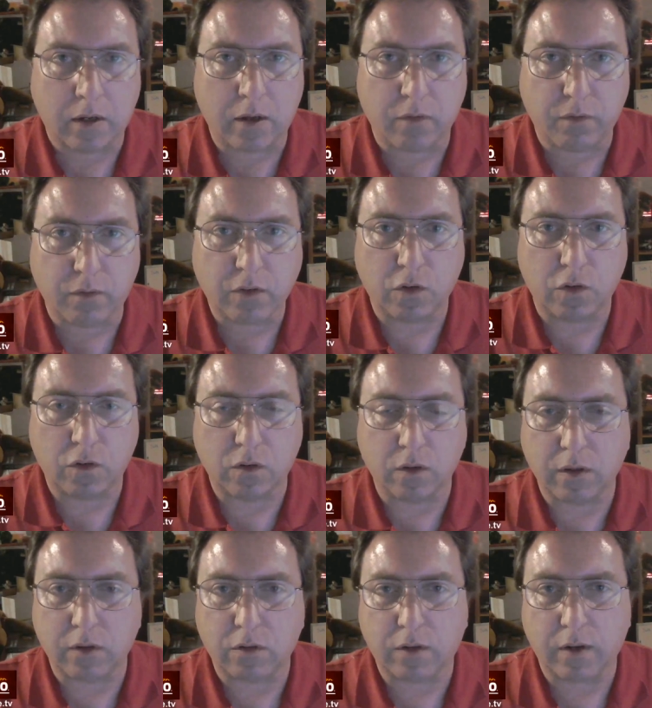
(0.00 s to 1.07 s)
conventions
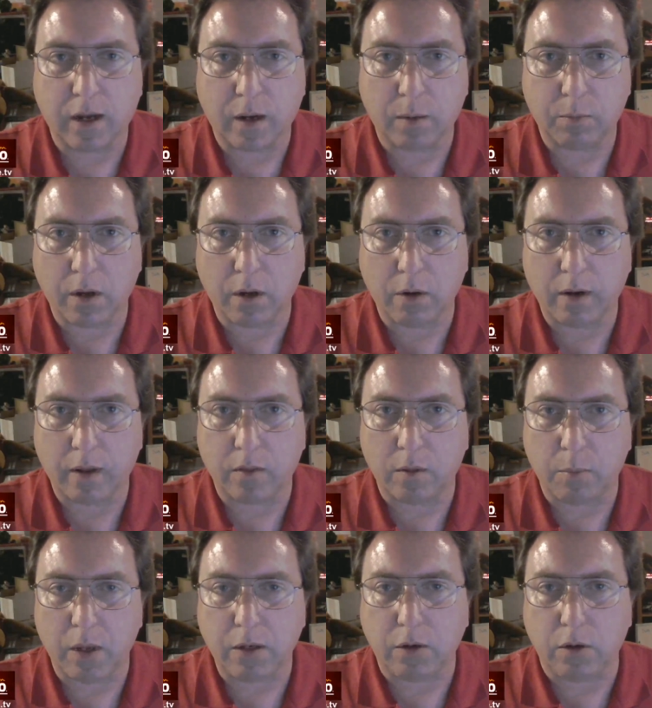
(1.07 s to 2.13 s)
list tab there in
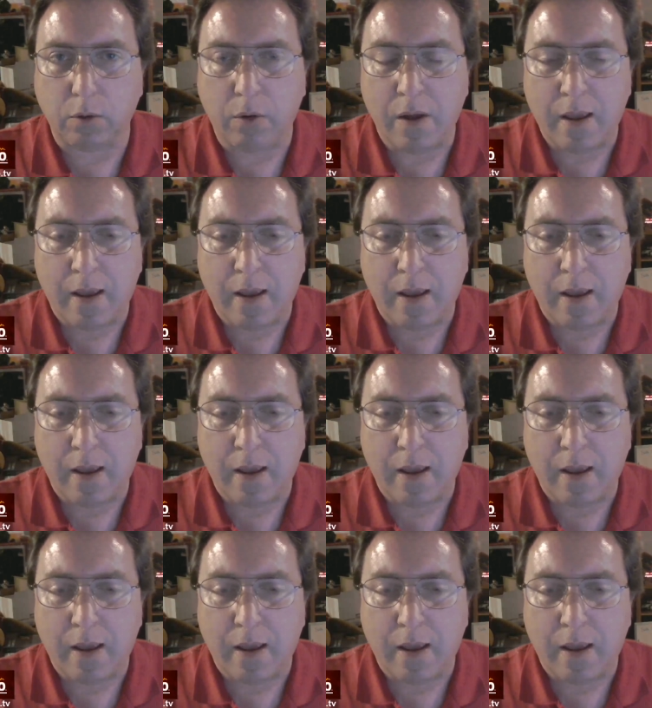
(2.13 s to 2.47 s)
the menu.